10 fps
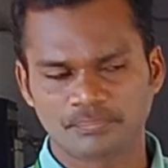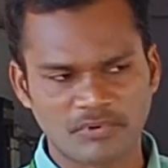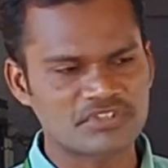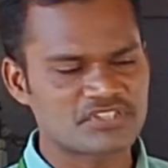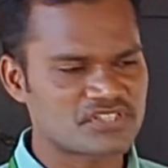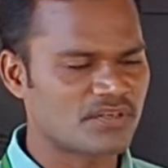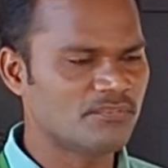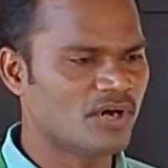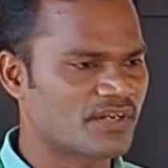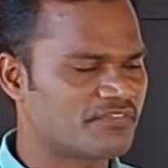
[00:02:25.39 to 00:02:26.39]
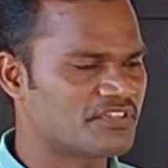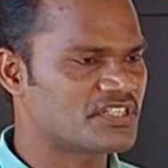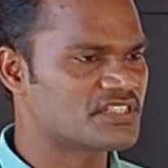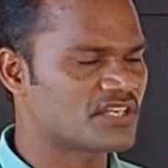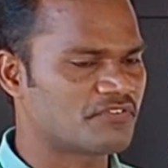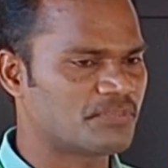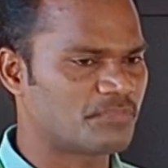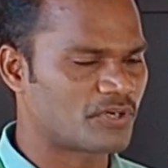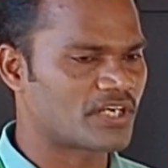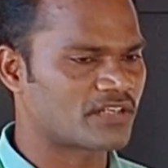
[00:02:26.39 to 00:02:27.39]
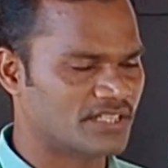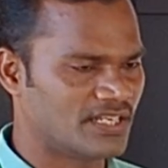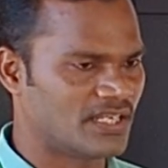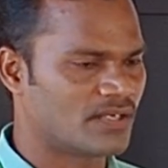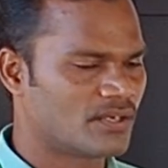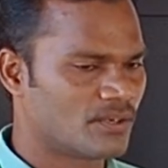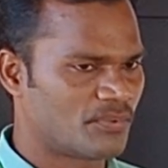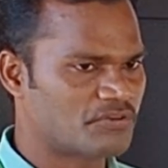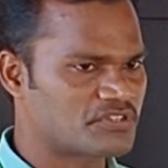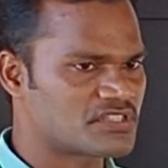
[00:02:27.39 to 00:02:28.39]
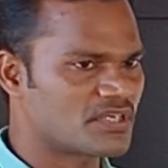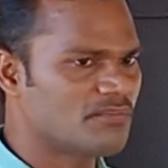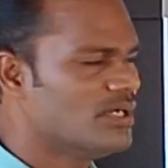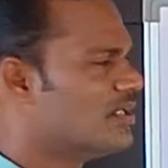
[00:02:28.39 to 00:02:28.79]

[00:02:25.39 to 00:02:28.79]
power system, or efficiency of in power system?